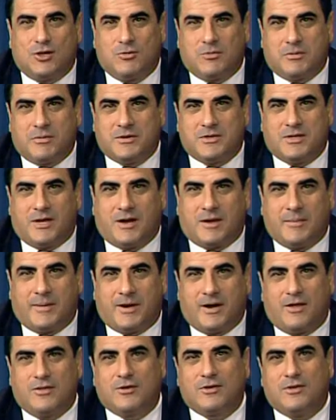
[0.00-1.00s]
where we talk
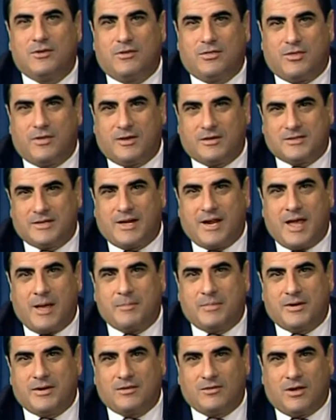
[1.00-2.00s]
about all the good things that
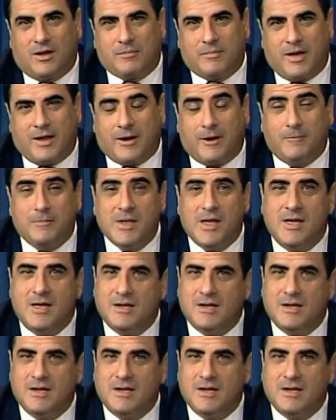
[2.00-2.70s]
happen in Longmeadow.